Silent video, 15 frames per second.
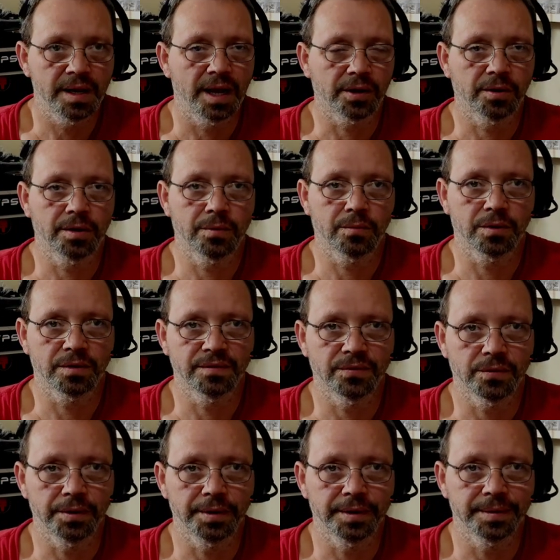Not going to work
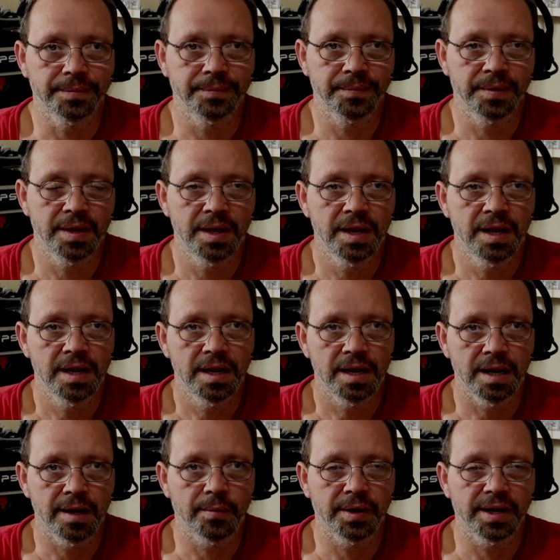for you.
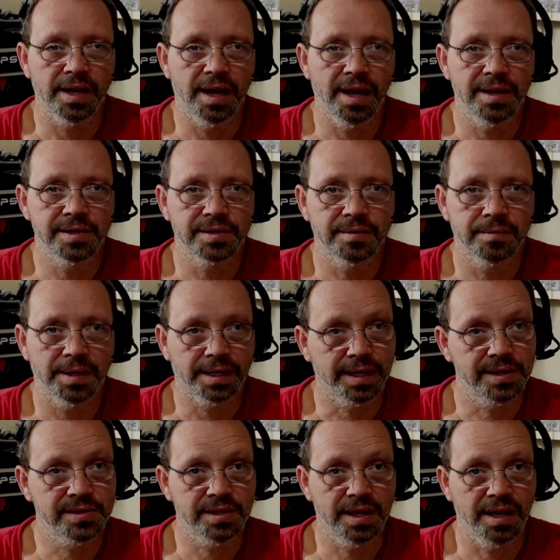Anyway, guys,
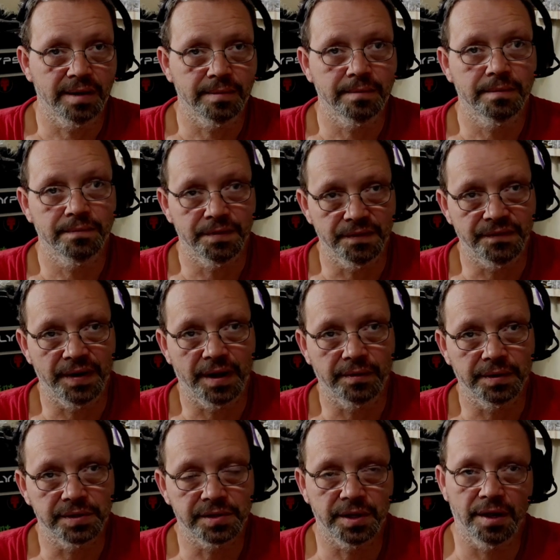like I said, if you
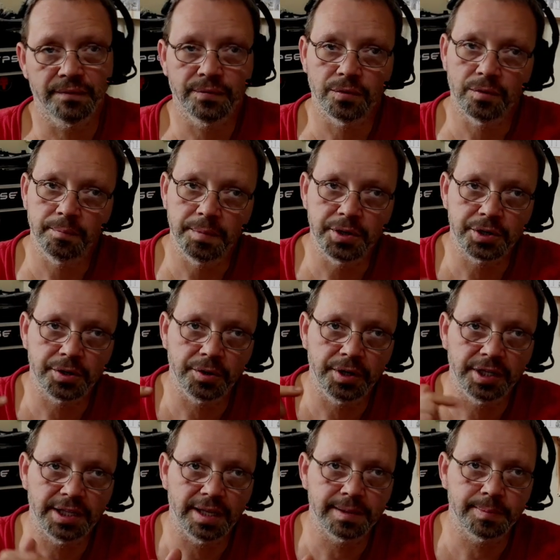found this helpful, be
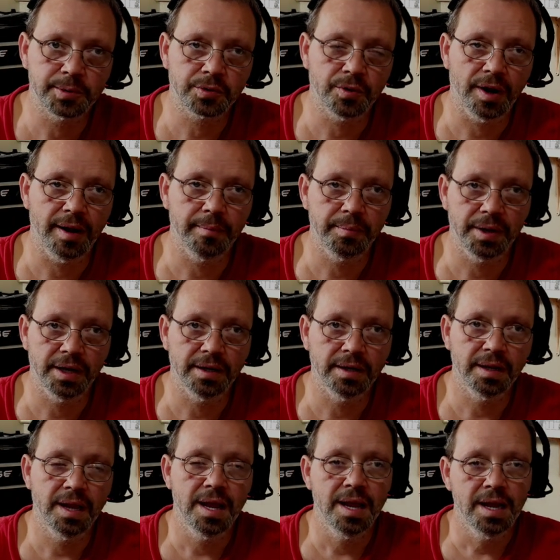sure to hit that subscribe
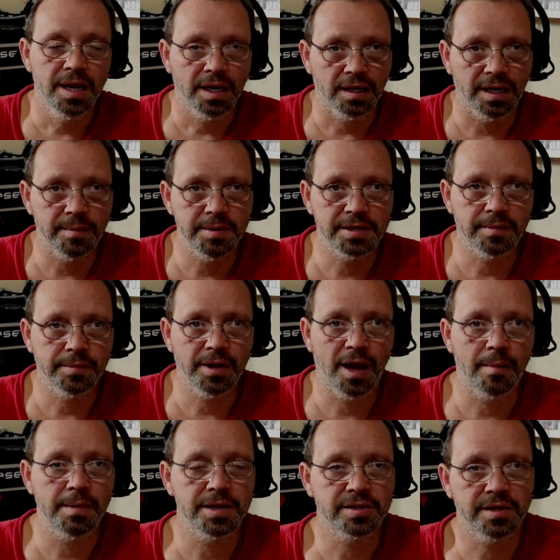button. Leave me some
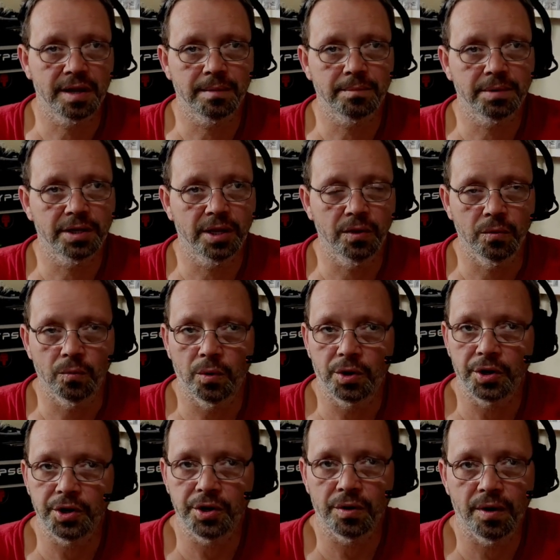comments down below.
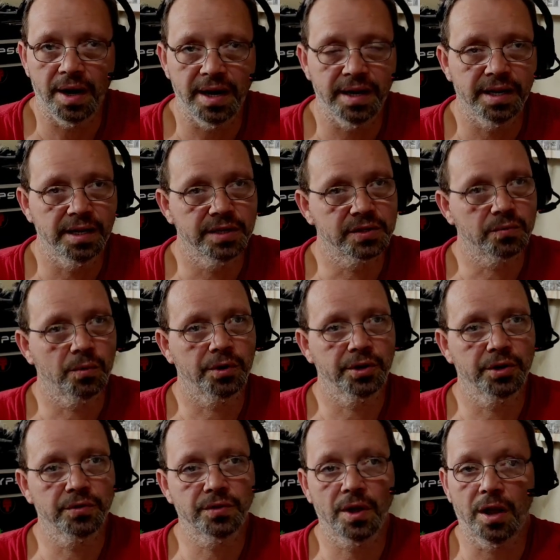What are your ideas?
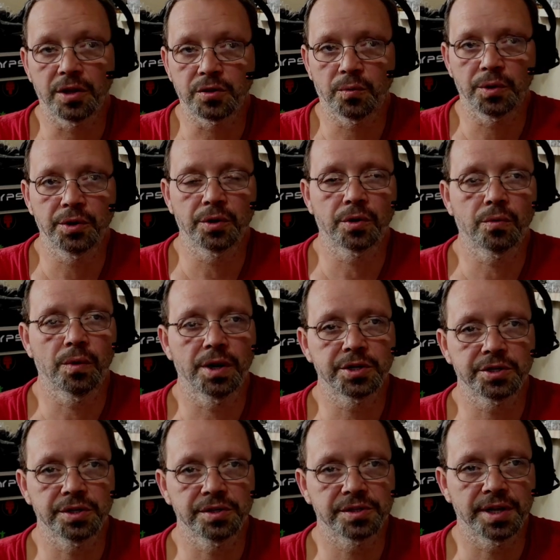What are your thoughts? What are your
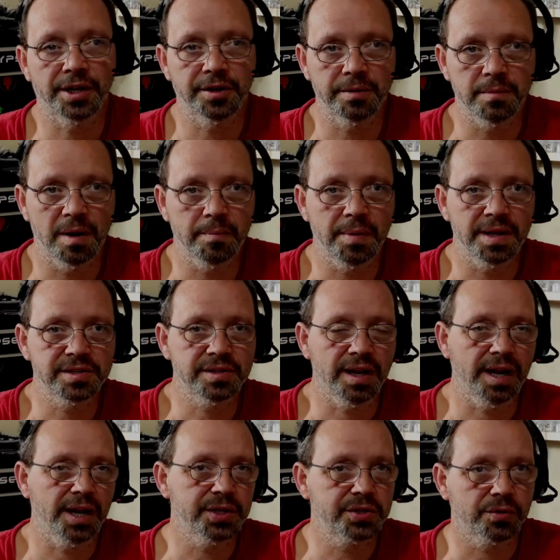questions? I'll do my best
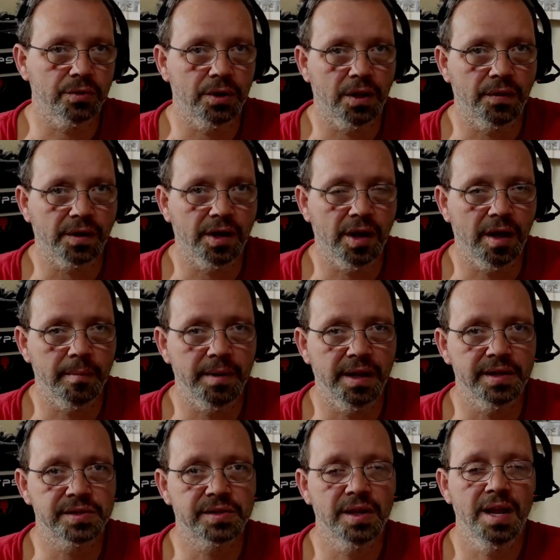to answer all the
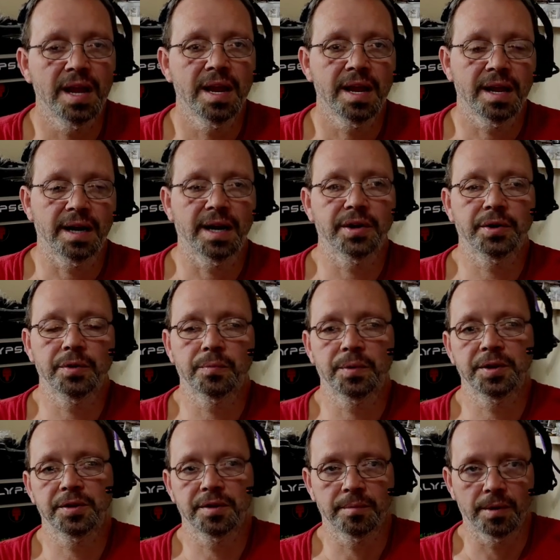comments, and I do
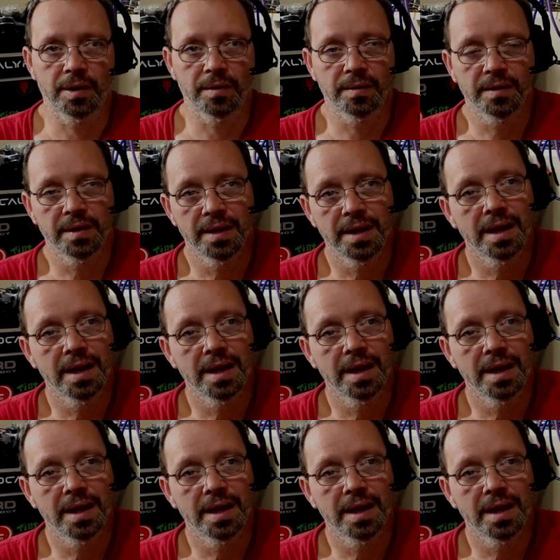read them all.